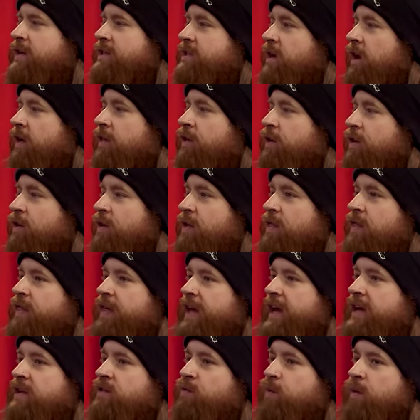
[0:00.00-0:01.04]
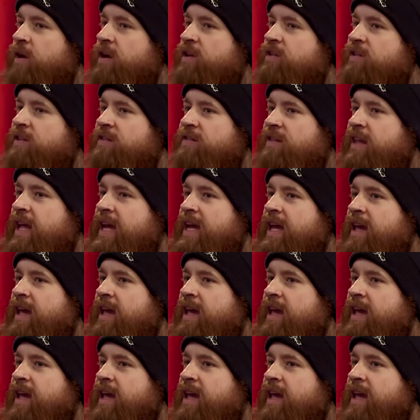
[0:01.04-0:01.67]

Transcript: these other things where it's just